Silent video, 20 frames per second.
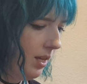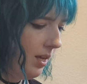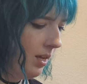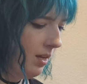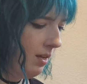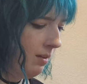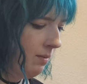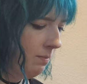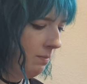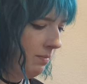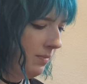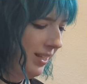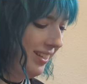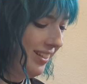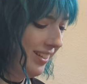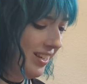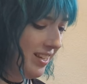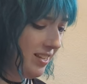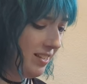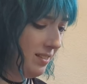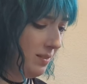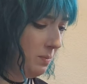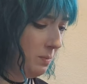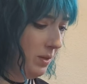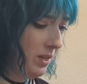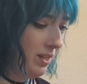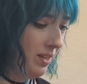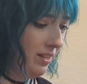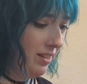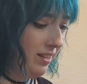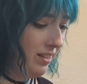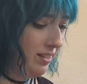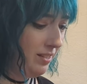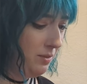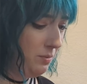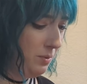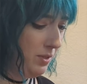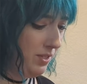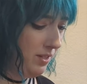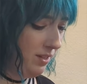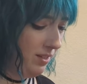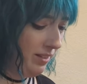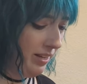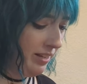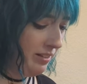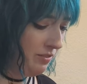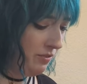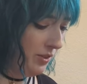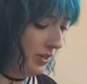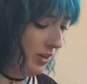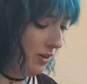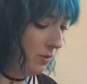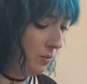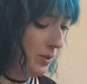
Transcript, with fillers: Um, yes, but as we saw in the last video,